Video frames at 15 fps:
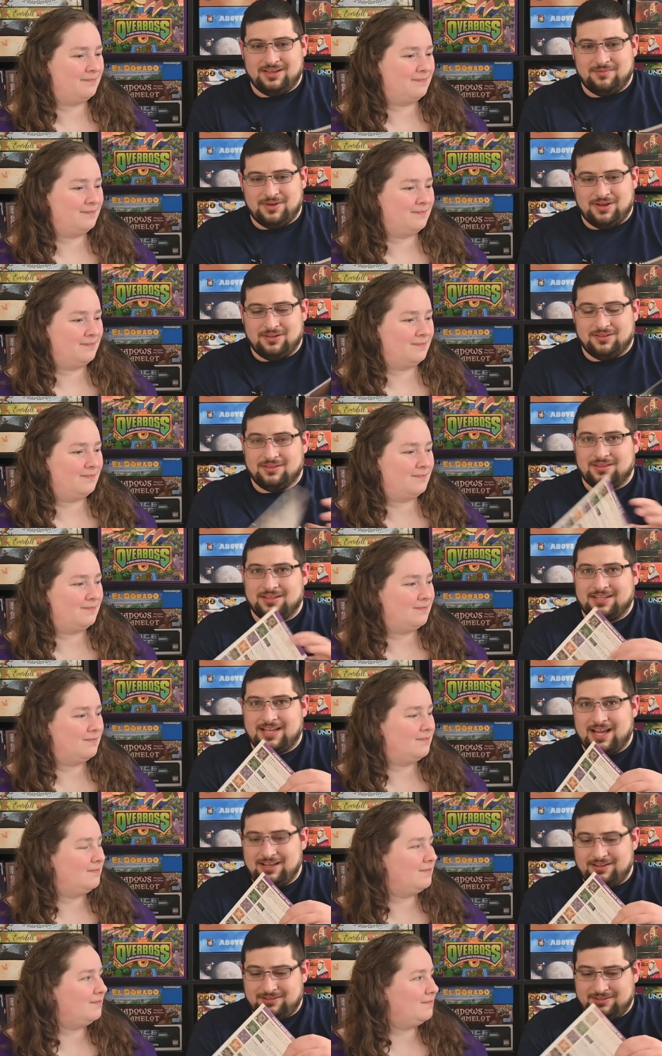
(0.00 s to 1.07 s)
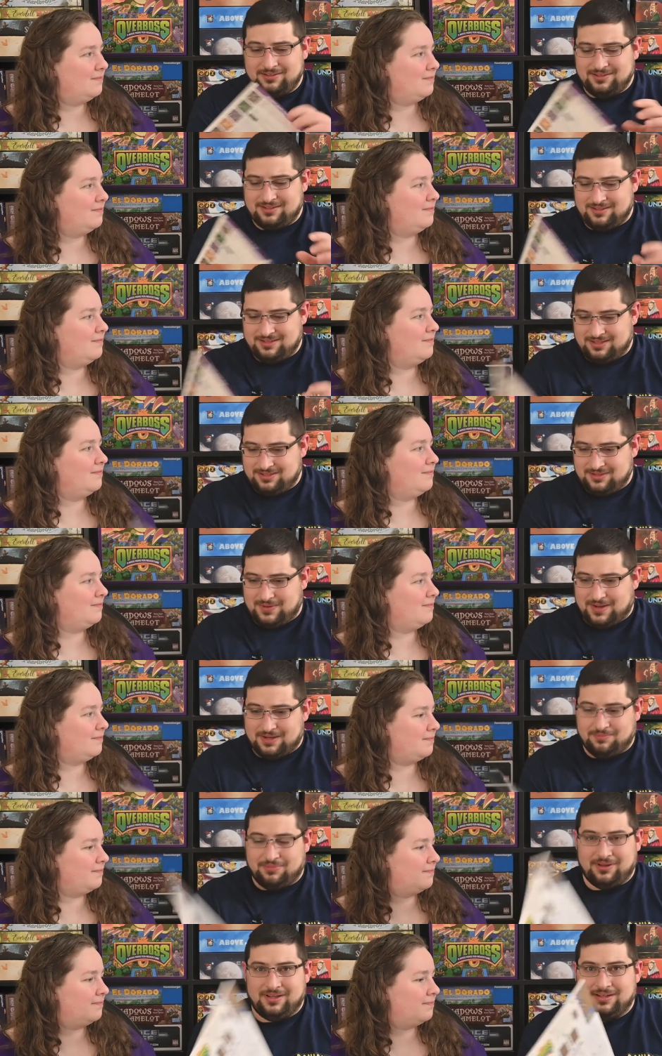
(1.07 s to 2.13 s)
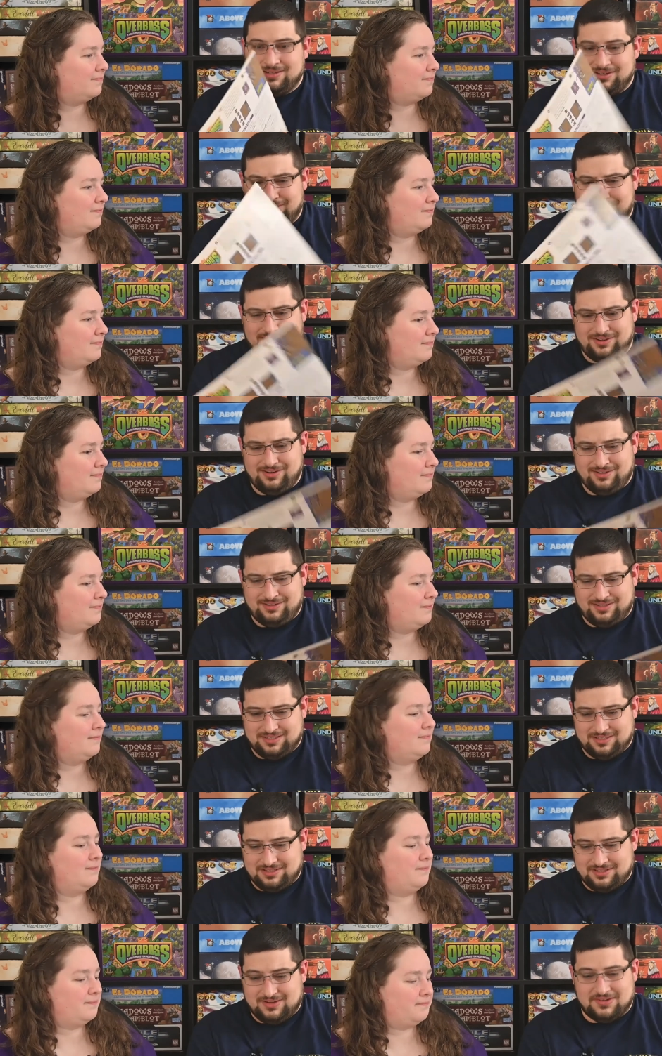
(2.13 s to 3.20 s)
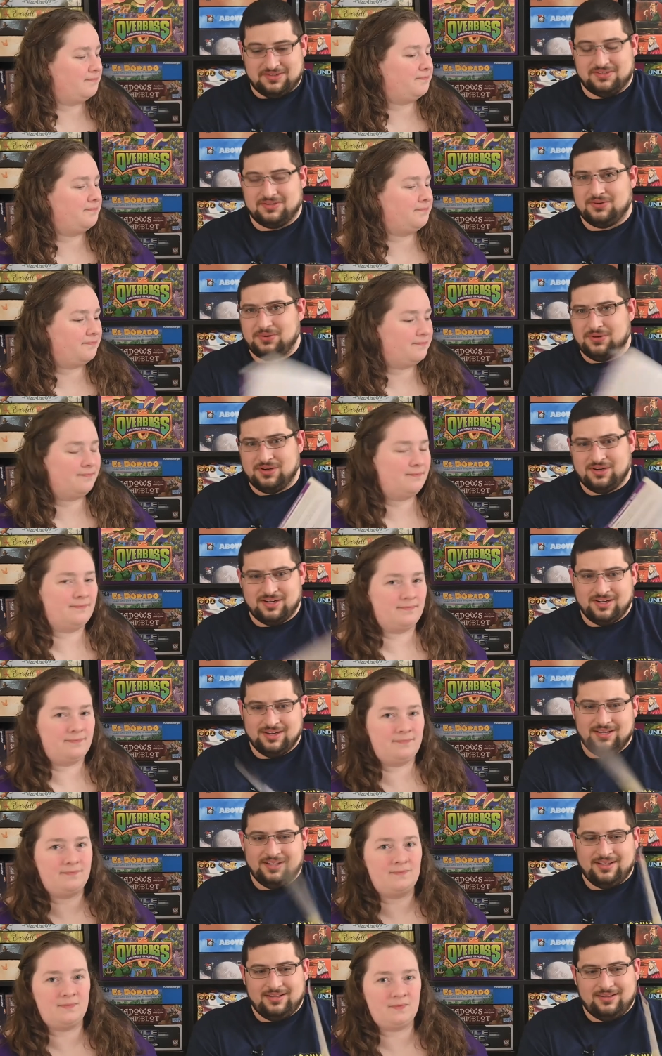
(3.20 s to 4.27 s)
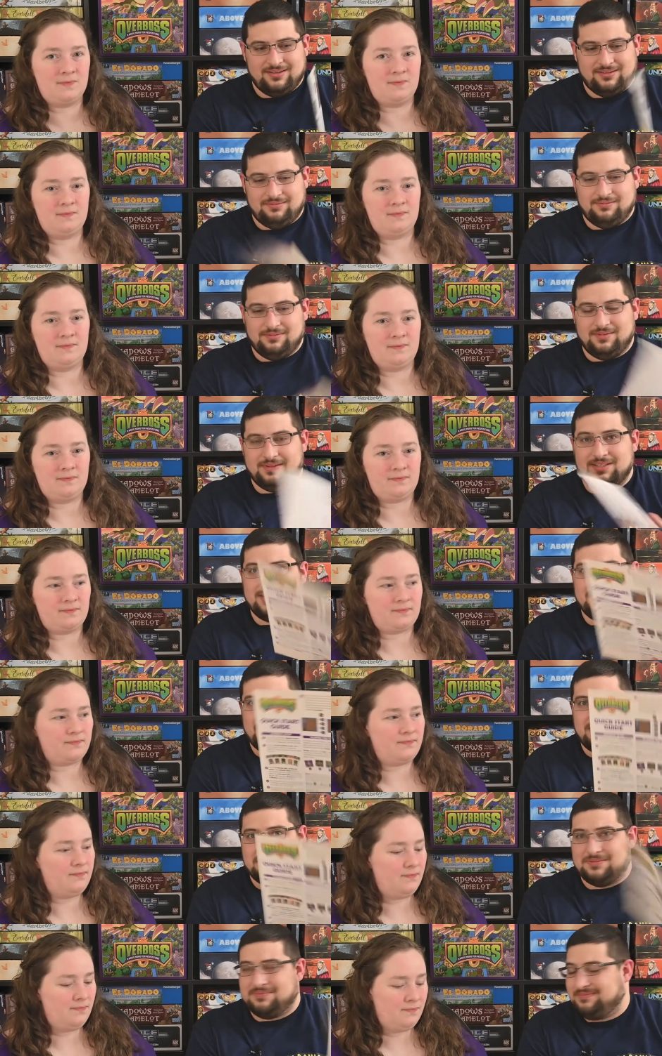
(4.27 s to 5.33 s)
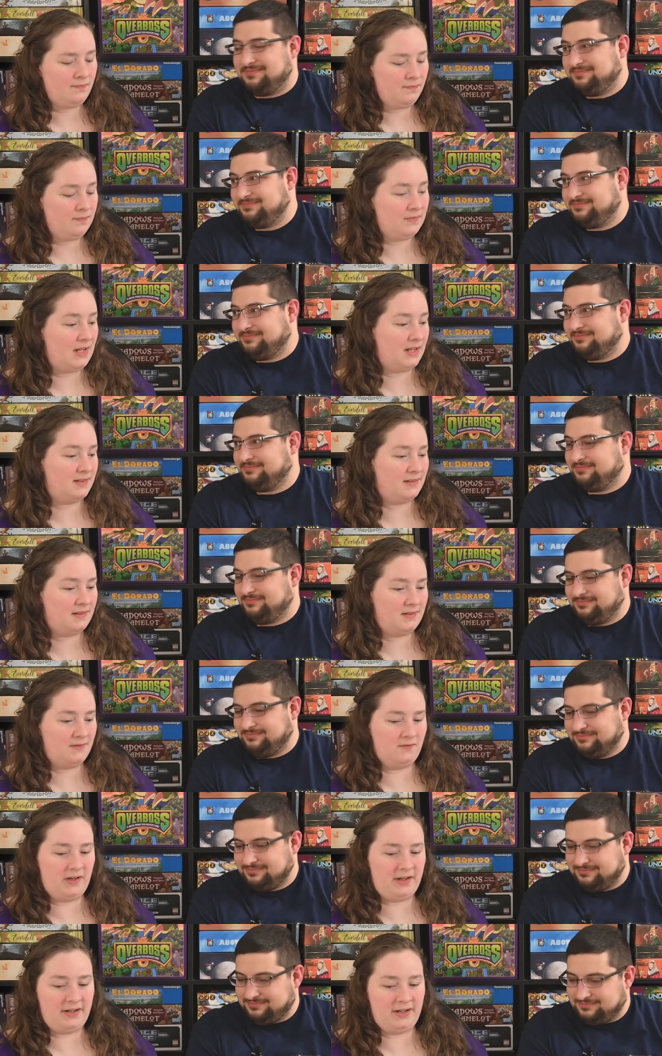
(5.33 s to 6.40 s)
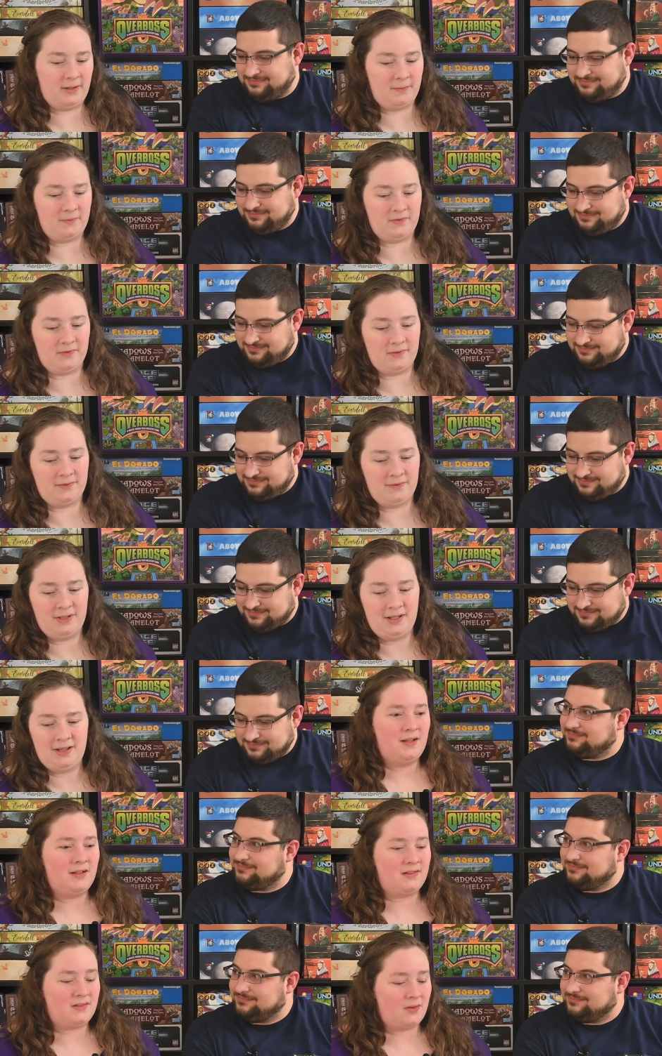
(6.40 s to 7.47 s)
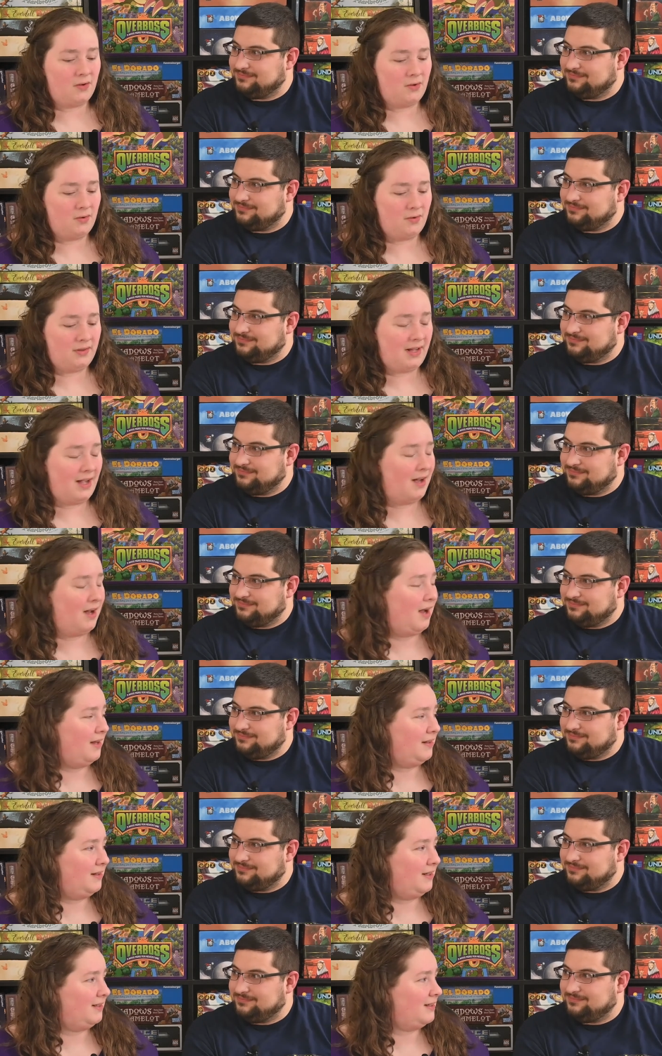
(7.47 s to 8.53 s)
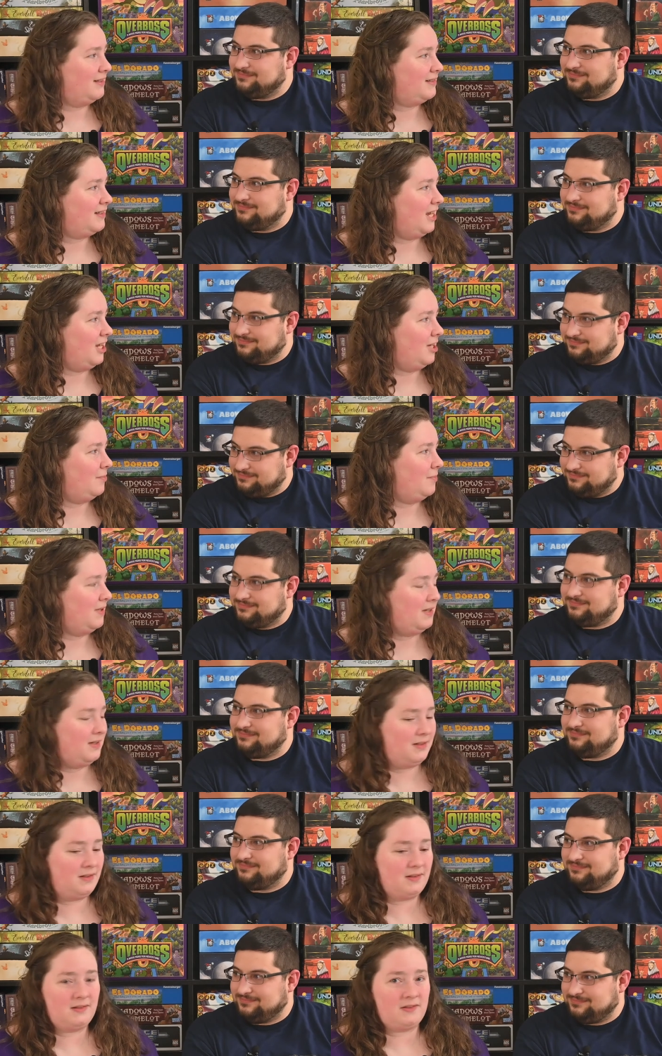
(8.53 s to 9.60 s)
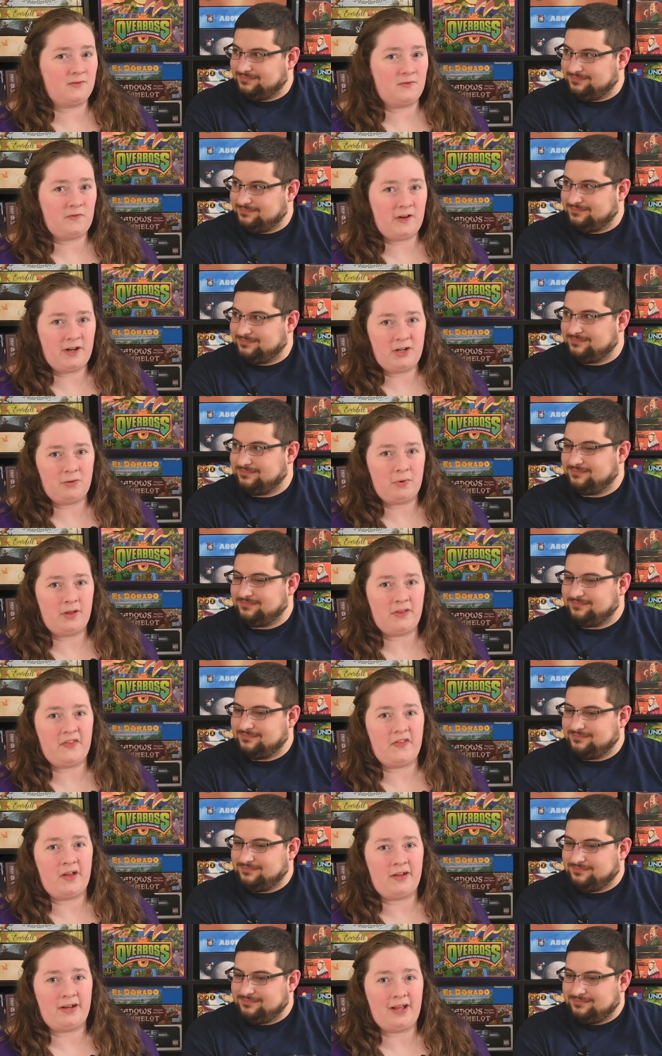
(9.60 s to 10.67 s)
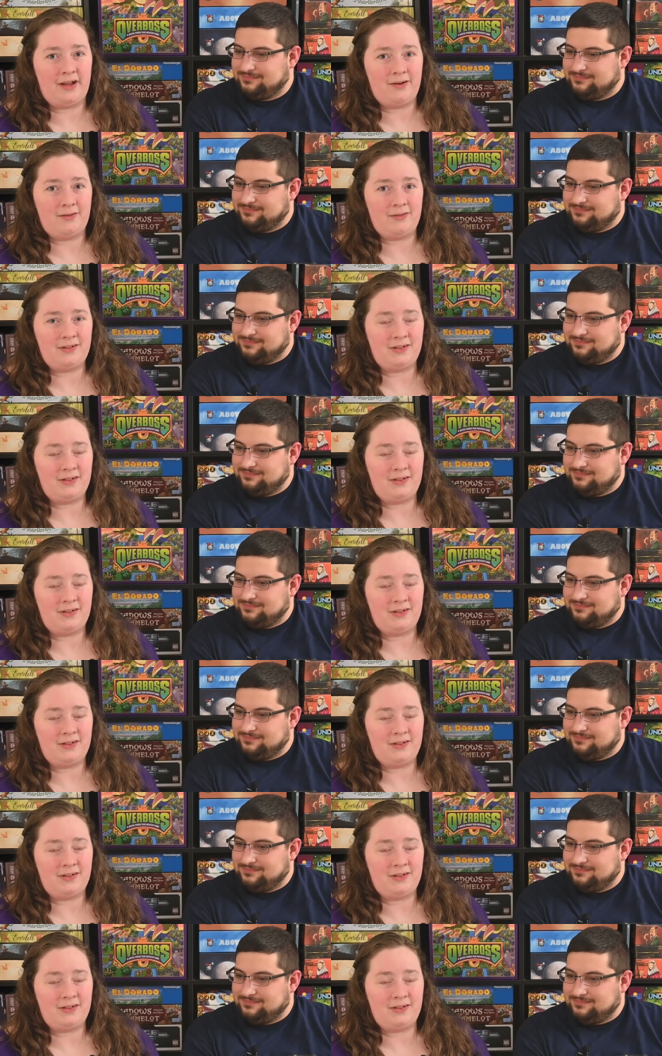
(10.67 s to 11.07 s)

Speaker 1: about the tiles, it tells you how to play a turn, it tells you how to score. This is awesome.
Speaker 2: Yes, very helpful. So yeah, I think this game is very well thought out.